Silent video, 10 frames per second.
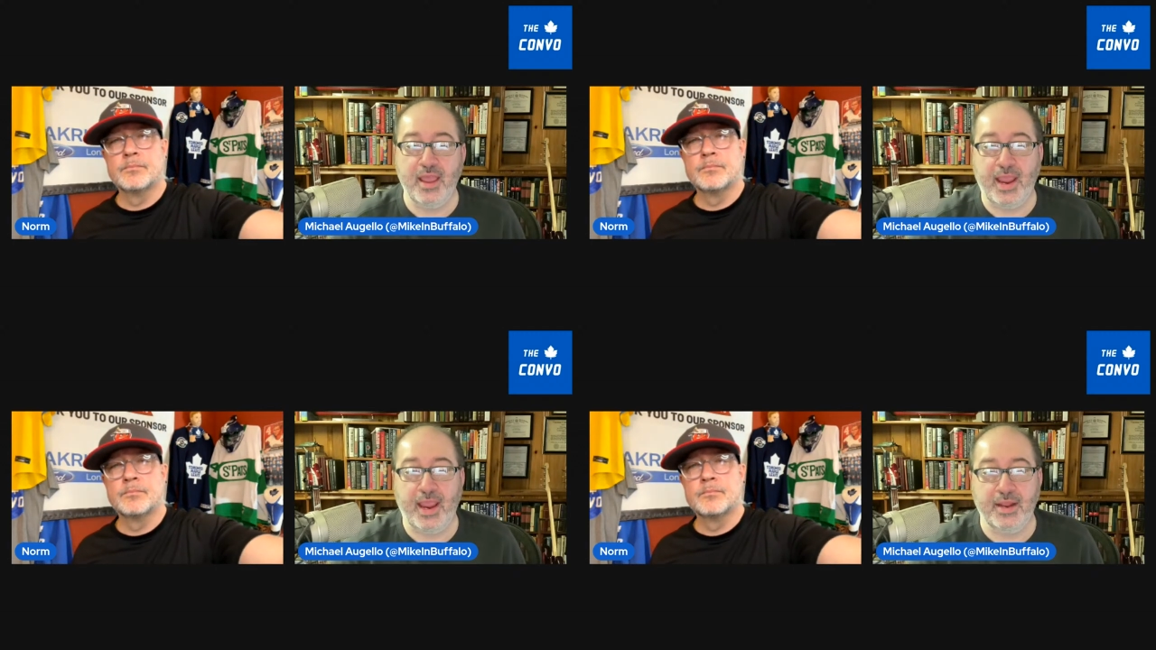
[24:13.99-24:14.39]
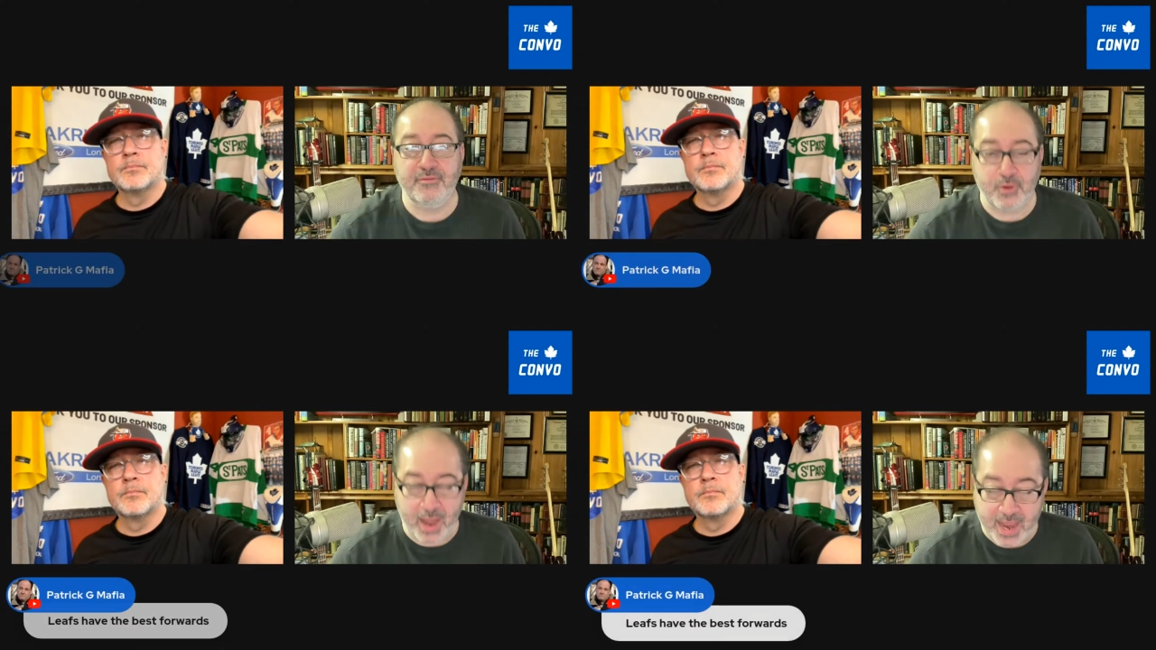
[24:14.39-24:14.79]
Speaker 1: and
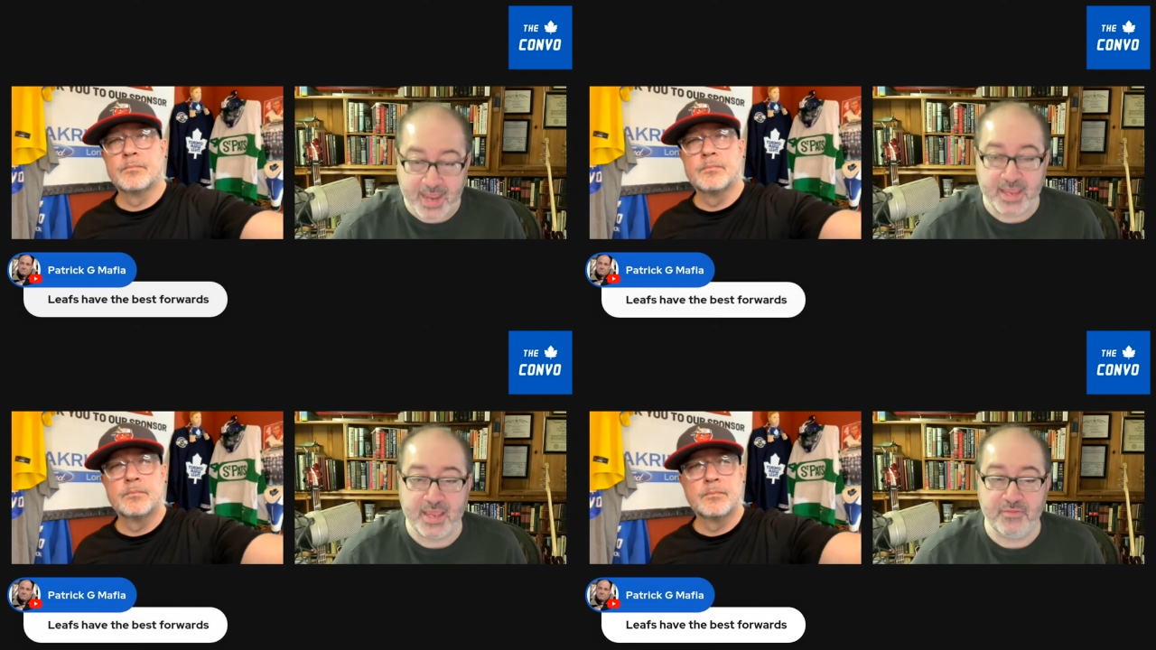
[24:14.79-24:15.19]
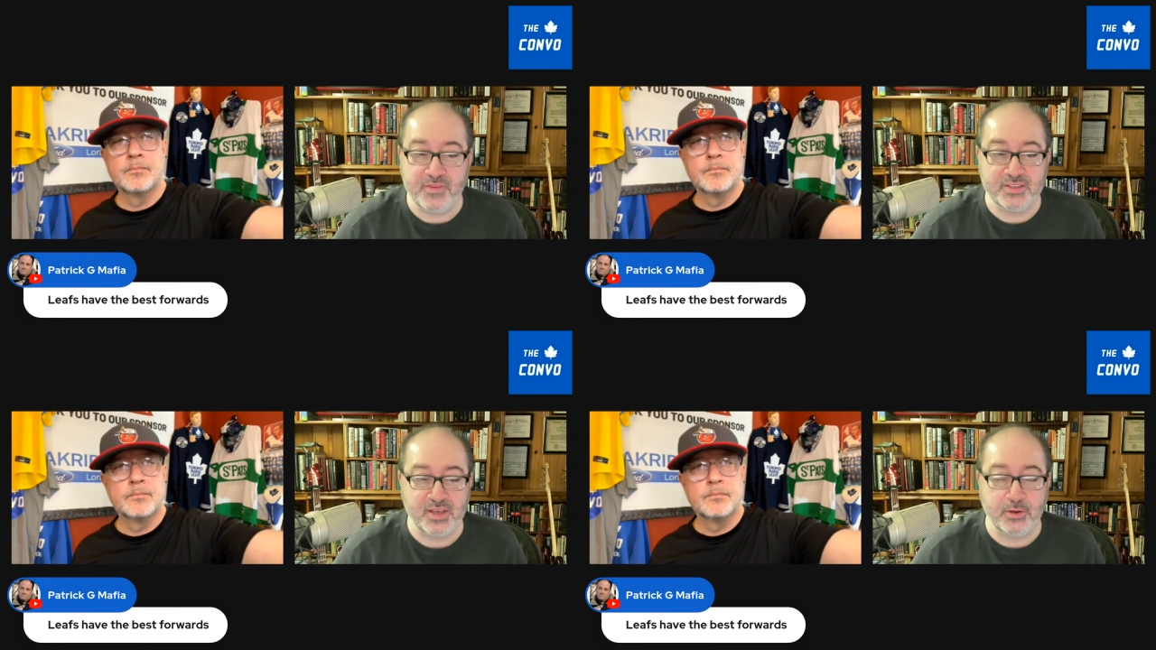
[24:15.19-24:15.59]
Verhaeghe if
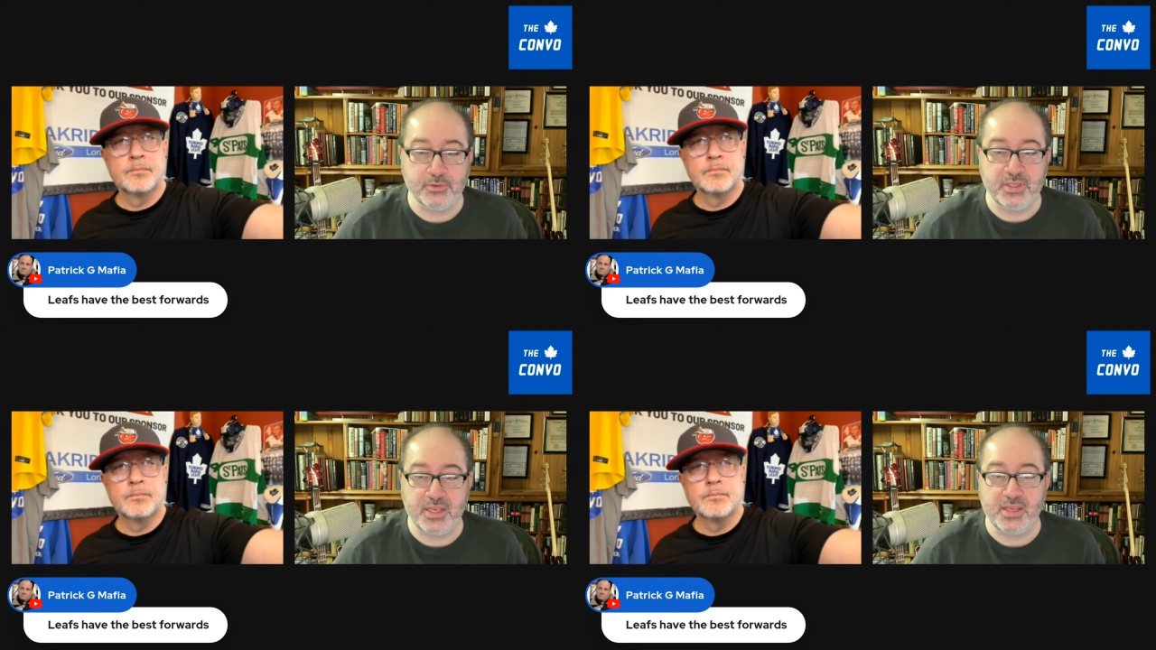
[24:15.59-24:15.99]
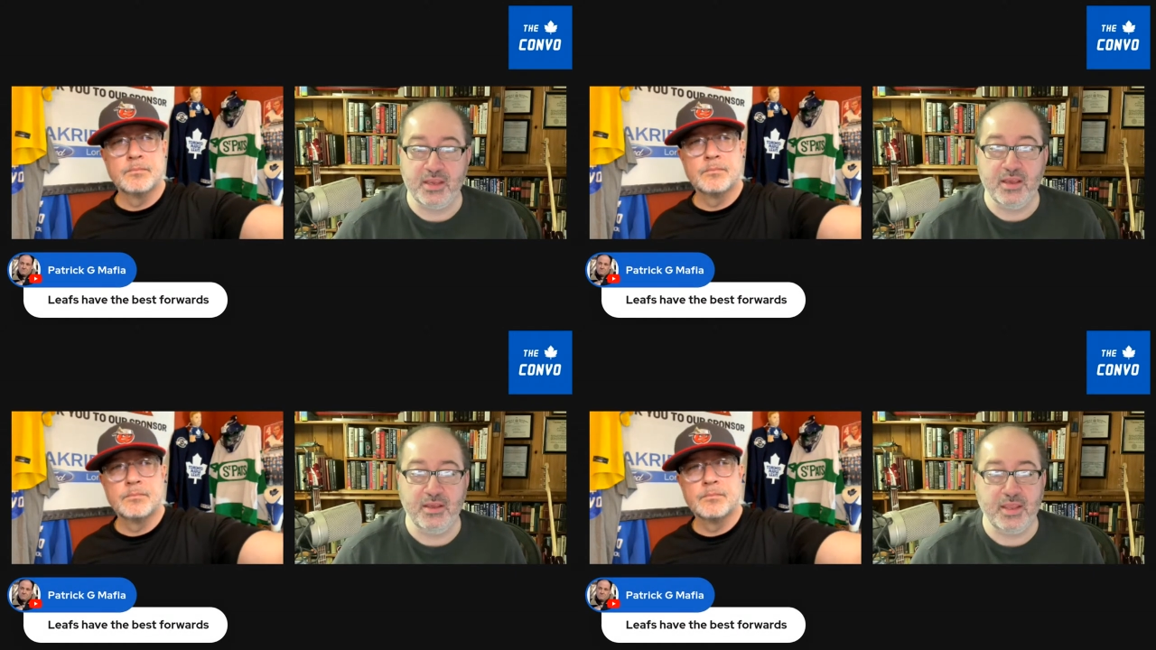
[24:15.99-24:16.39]
he's healthy.
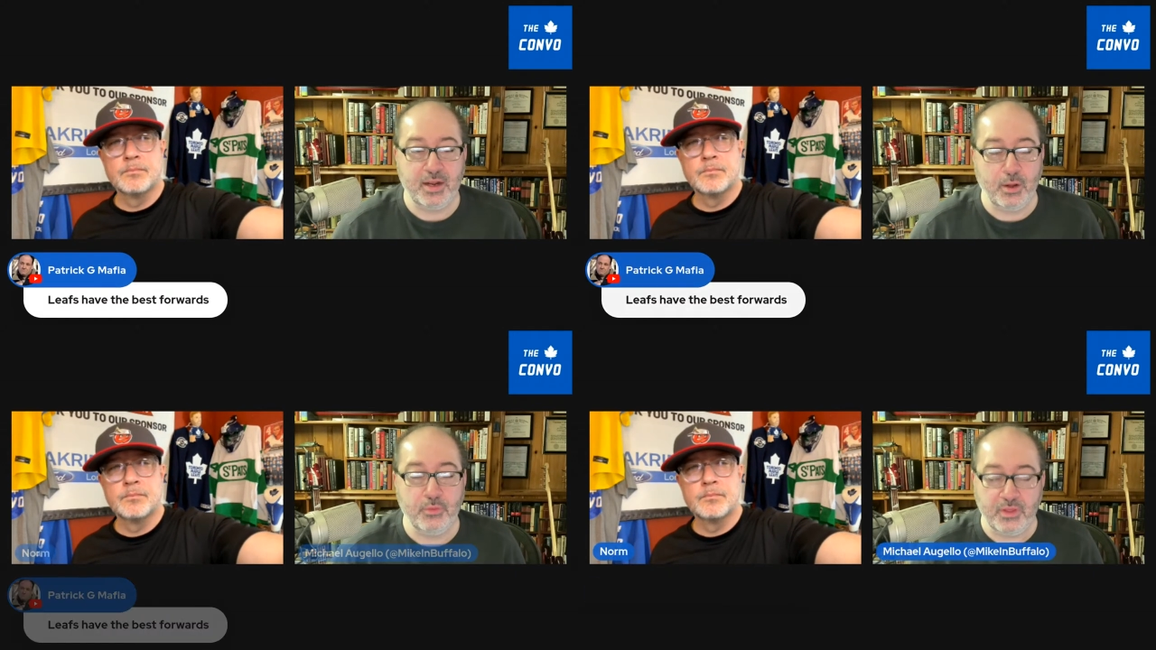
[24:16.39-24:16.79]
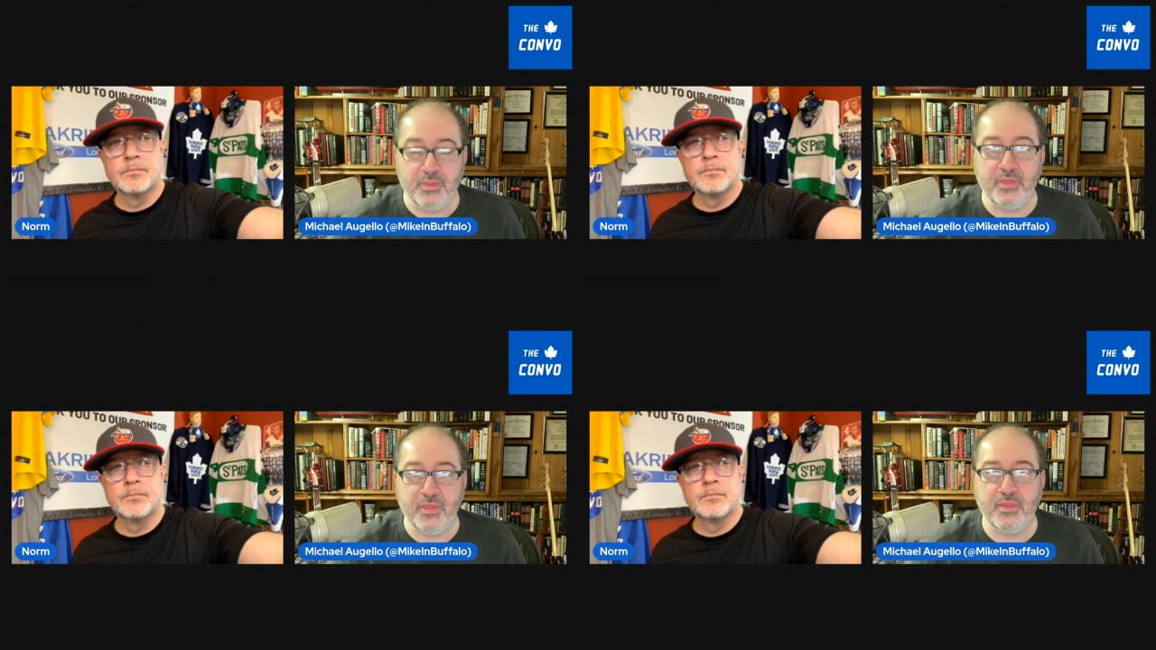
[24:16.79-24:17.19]
You know,
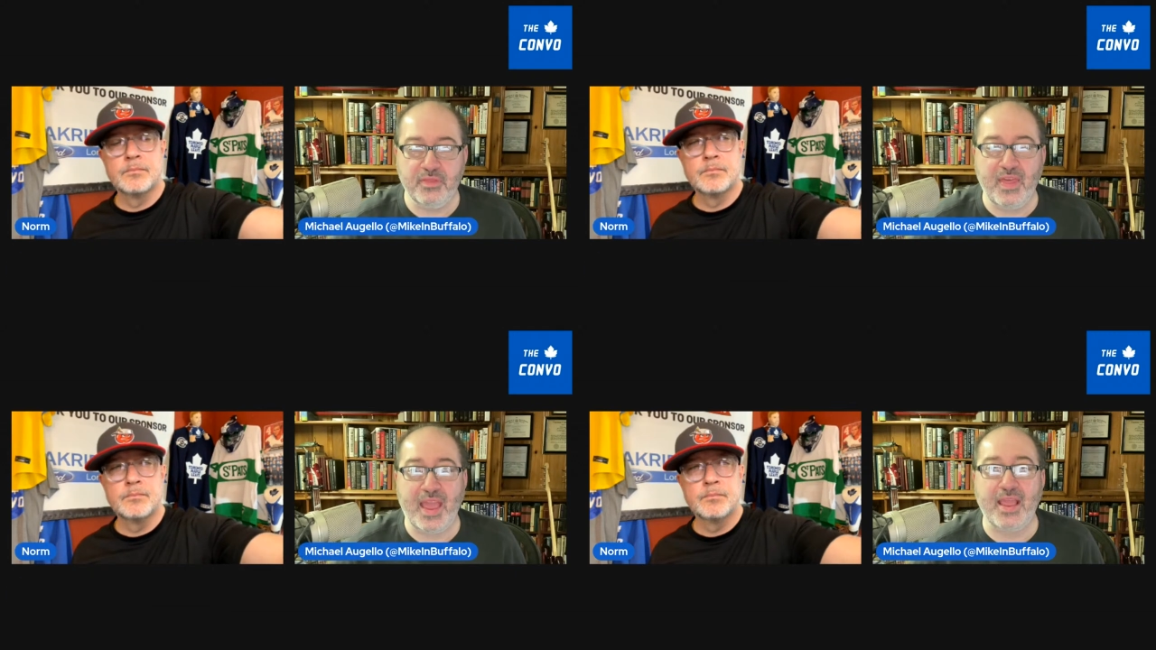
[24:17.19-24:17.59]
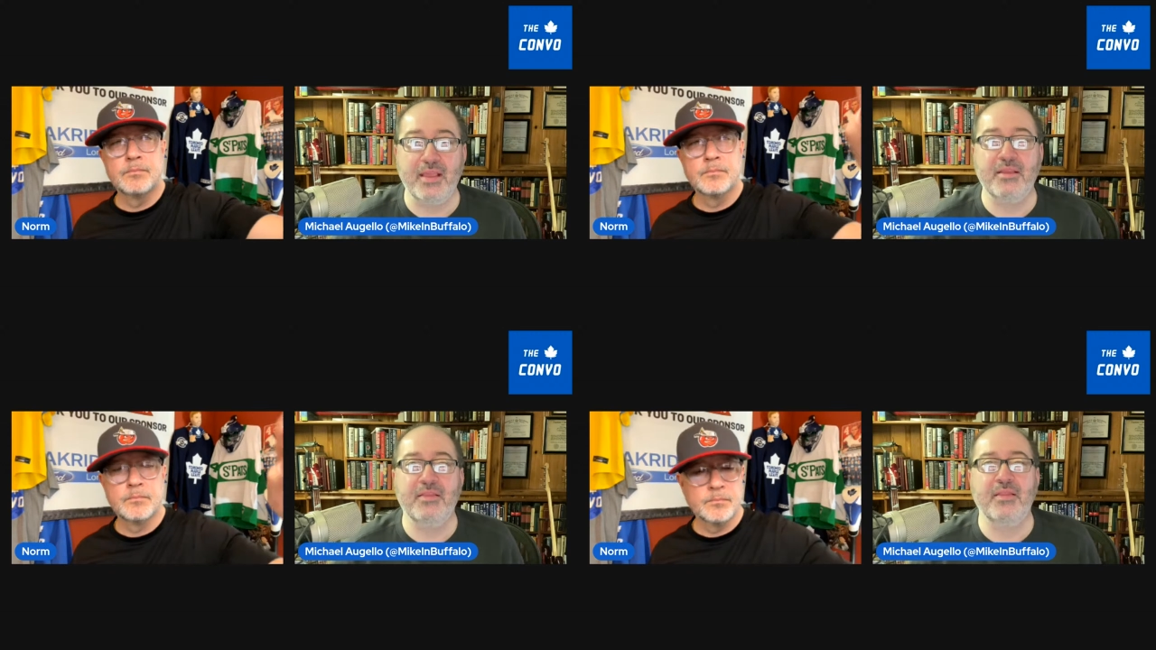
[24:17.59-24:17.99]
the,
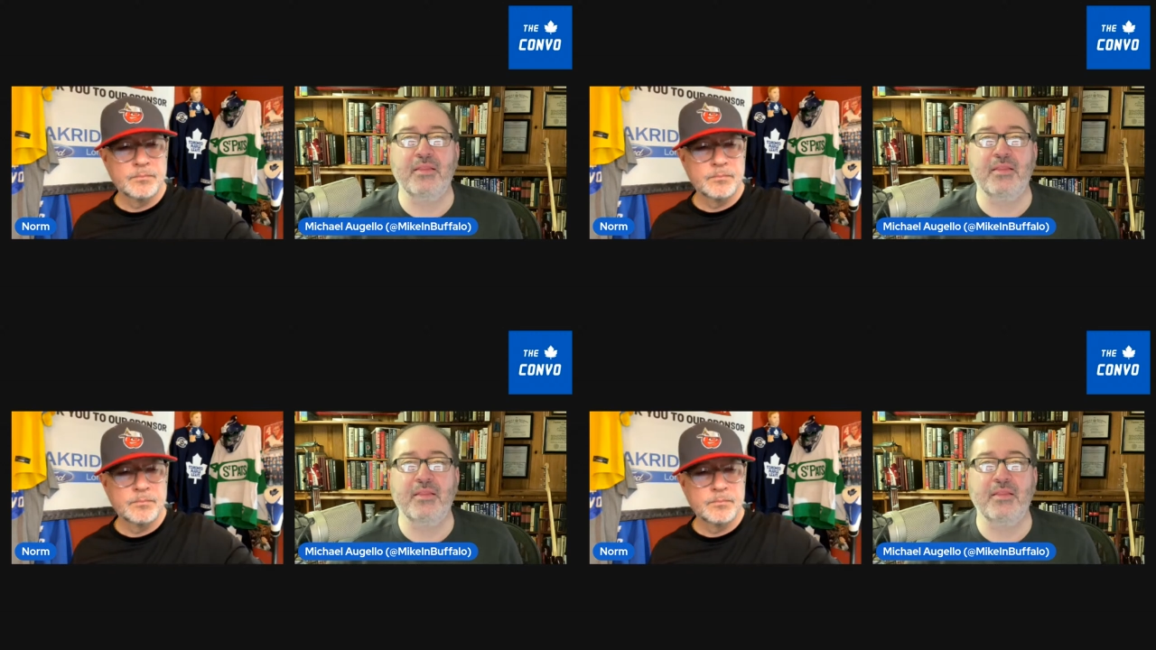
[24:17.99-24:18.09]
they